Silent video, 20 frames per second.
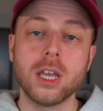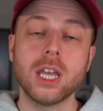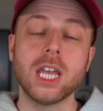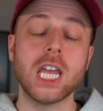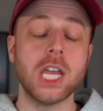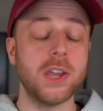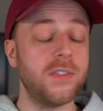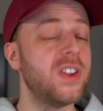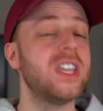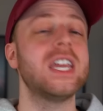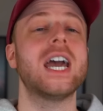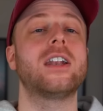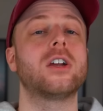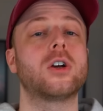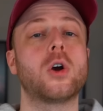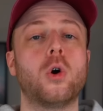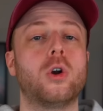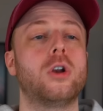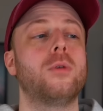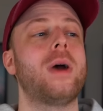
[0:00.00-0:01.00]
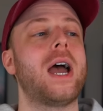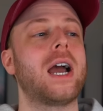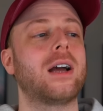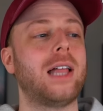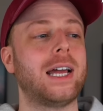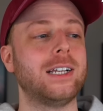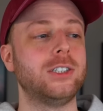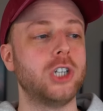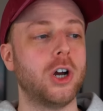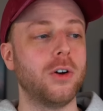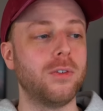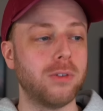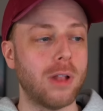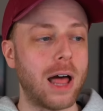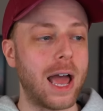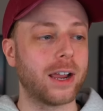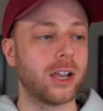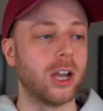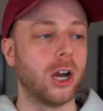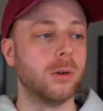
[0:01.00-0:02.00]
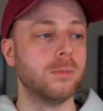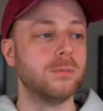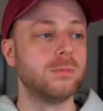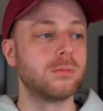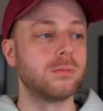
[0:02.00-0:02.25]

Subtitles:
if he had a quarterback like Joe Flacco.